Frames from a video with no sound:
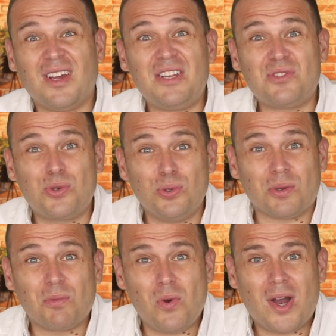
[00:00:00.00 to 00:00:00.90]
And it's good.
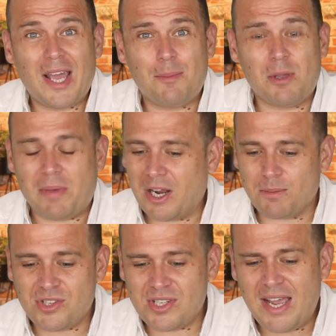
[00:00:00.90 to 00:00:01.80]
I'm quite happy about it.
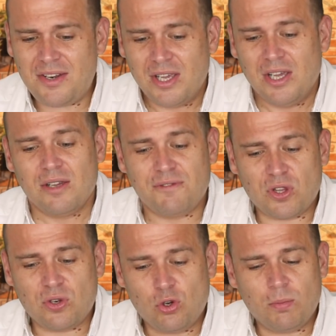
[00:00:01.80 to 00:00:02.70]
I'm sad for
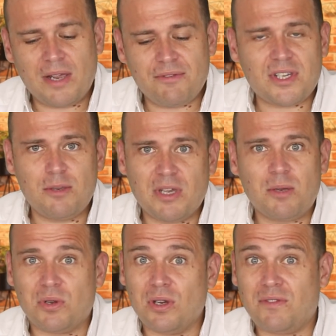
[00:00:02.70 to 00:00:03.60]
the normal everyday
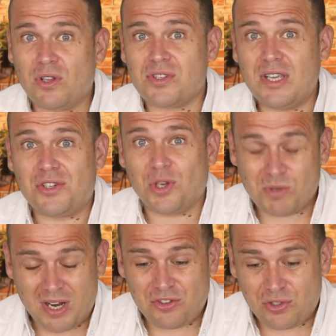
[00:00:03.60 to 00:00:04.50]
people that have lost their
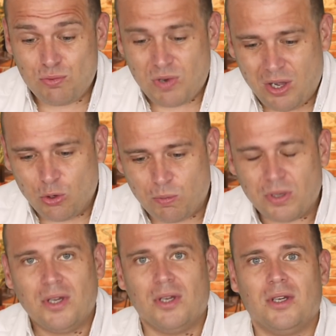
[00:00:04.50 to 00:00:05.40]
jobs, and I do hope
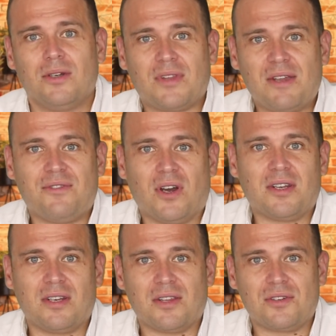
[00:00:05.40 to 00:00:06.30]
they find
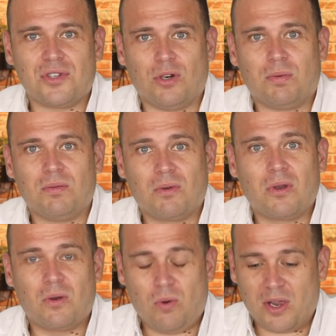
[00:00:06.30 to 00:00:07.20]
another job
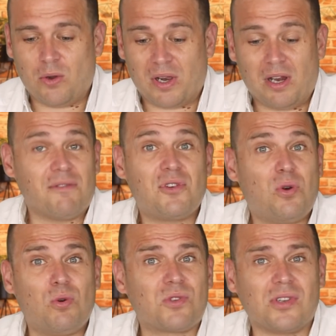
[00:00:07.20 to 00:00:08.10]
quite quickly. Of
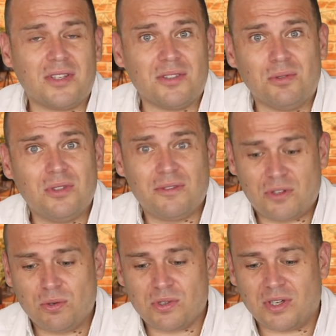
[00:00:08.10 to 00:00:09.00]
course I do. Of
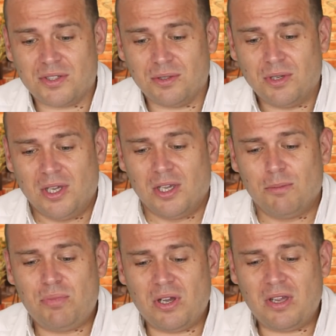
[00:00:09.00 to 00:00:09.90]
course I do.
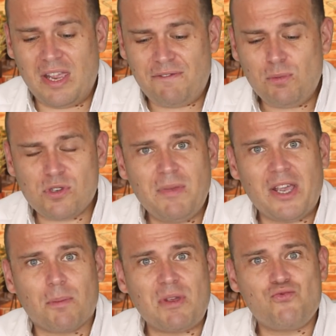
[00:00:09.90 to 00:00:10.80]
But if it was me,
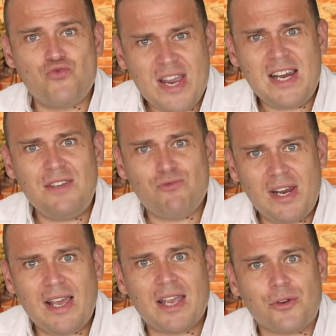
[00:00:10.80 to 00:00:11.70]
I'd be really,
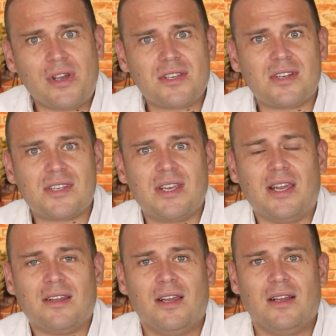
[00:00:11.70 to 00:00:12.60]
really angry, as I
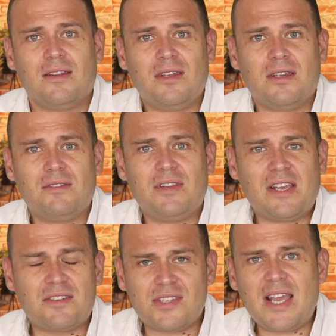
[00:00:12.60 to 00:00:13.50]
said, that
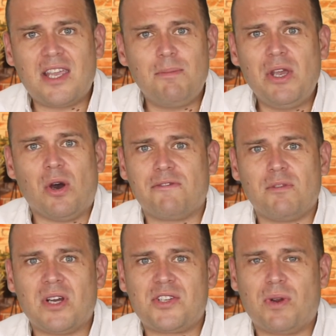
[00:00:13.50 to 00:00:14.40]
they're sacking me off for
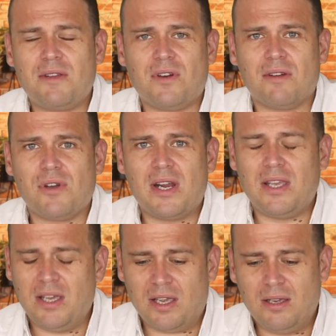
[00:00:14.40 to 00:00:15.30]
my 25 grand a
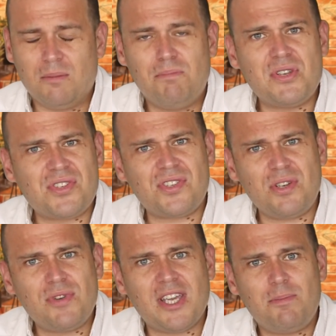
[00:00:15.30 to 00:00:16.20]
year, but
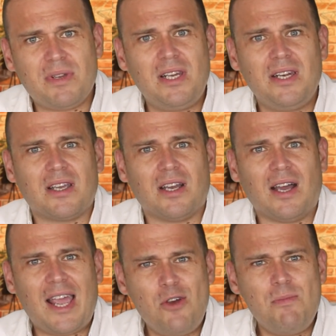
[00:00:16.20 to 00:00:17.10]
still keeping
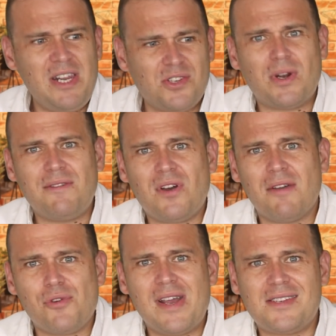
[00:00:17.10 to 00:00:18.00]
Lineker. How many
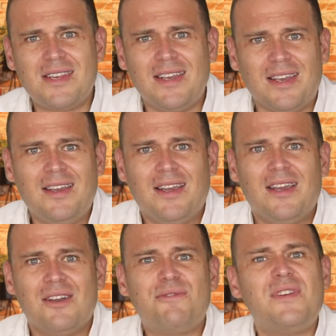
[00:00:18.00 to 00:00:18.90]
25 grand a year
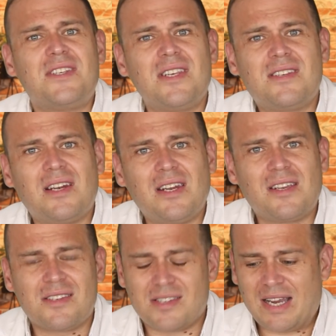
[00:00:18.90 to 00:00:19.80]
fits into
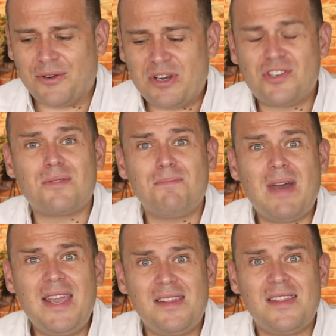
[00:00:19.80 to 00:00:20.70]
Lineker's salary? It should
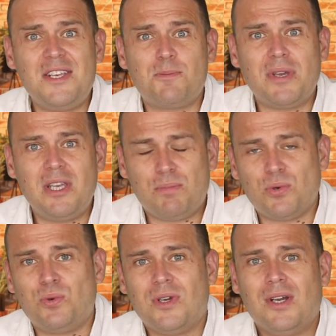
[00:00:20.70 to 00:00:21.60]
make these
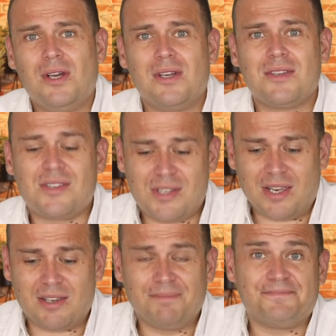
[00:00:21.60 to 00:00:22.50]
people
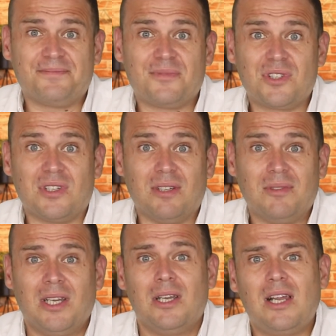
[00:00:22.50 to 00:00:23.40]
sick, shouldn't it?
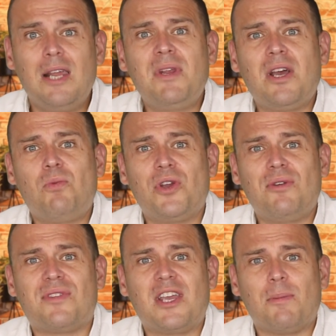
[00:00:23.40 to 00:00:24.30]
But let me know what
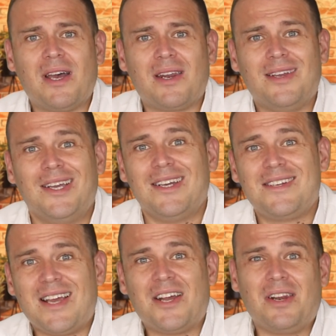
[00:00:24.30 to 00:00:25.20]
you think about it
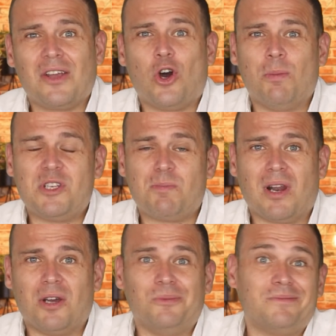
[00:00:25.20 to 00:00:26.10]
down in the comments
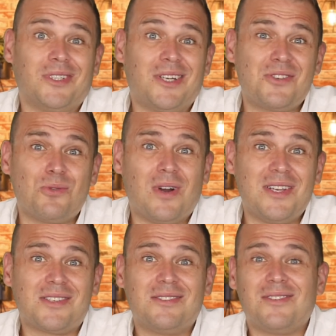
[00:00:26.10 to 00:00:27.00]
below. And as
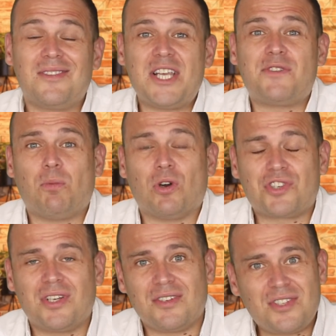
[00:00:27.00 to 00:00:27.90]
always, thanks for
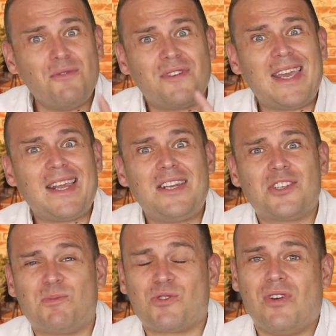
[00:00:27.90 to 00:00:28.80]
watching, and don't forget to hit the
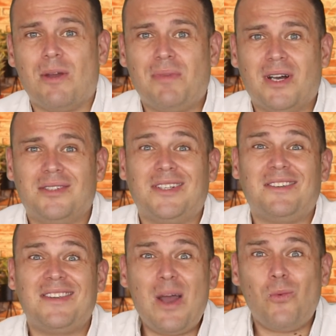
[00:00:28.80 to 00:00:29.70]
subscribe button,
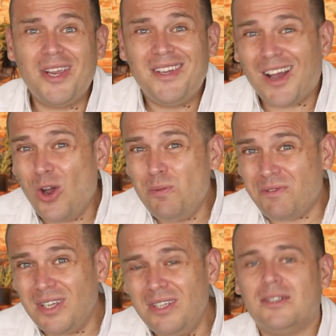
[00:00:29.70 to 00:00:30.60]
and that way,
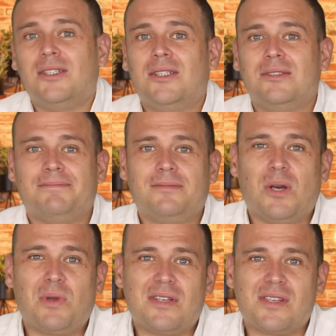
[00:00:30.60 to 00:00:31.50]
hopefully,
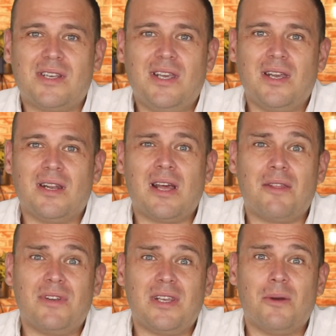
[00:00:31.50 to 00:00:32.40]
I'll get to see you in
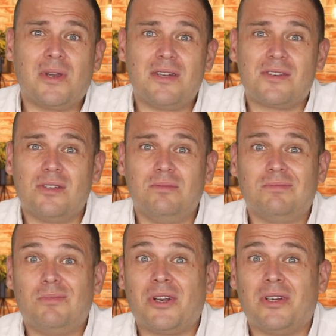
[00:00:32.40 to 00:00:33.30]
another video again soon,
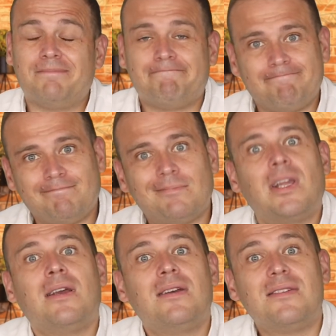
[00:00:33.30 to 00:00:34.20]
won't I?
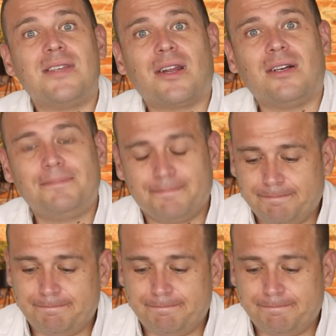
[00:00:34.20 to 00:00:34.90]
Ta-da.